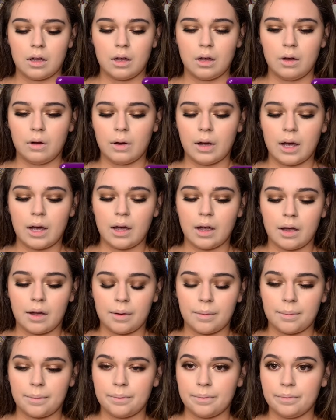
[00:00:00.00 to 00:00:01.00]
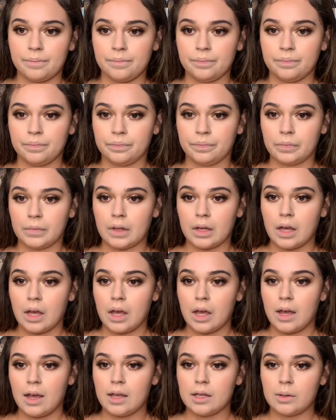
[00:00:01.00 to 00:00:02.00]
Okay.
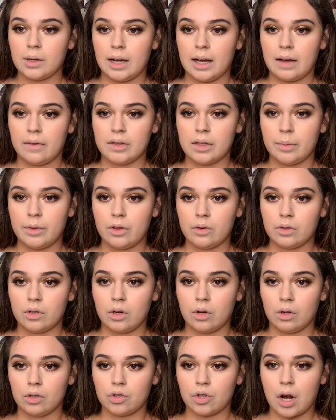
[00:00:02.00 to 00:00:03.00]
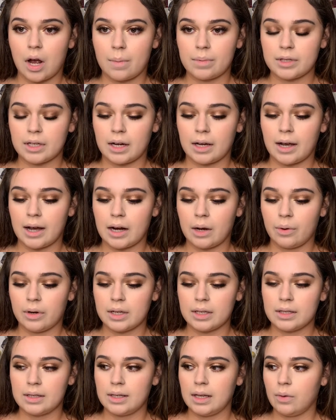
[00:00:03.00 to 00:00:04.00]
So I have some of those gold drops, and I kind of want
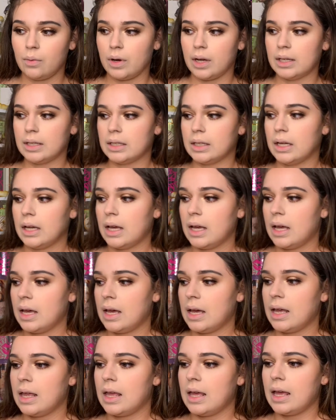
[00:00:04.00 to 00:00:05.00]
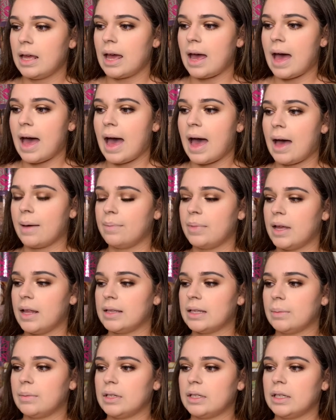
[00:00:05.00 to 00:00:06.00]
to see what
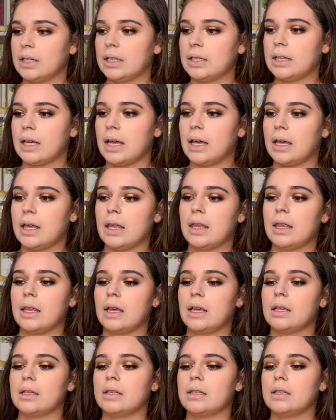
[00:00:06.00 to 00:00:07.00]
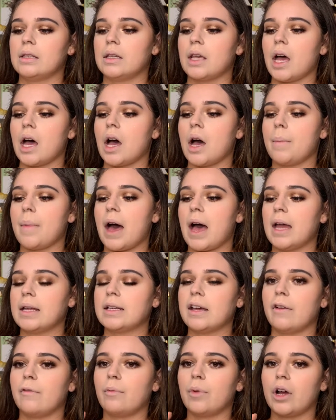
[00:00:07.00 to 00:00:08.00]
happens. I'm just going to take this high
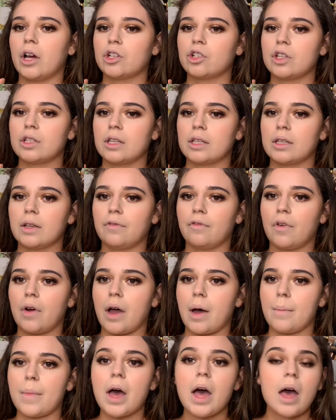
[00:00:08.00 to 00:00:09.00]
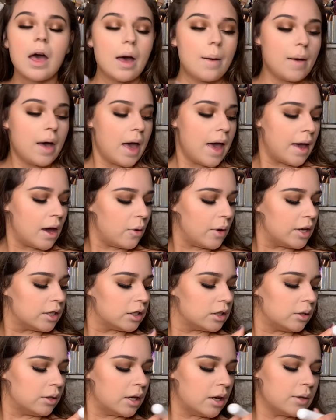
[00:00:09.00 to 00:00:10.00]
def brush. This is from AOA
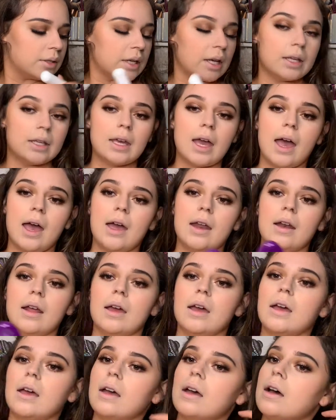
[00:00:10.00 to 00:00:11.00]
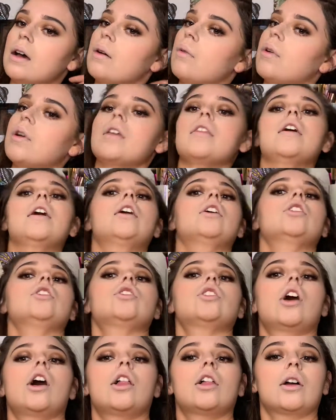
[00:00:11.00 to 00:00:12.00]
Studios again. One of their
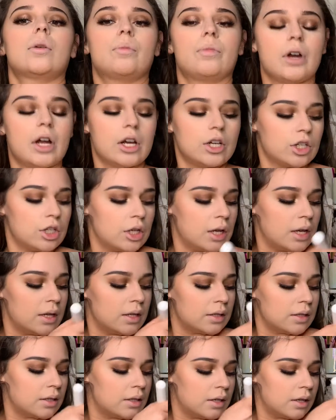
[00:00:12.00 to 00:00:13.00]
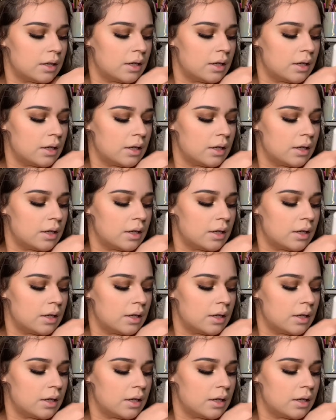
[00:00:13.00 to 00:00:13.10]
dollar brushes.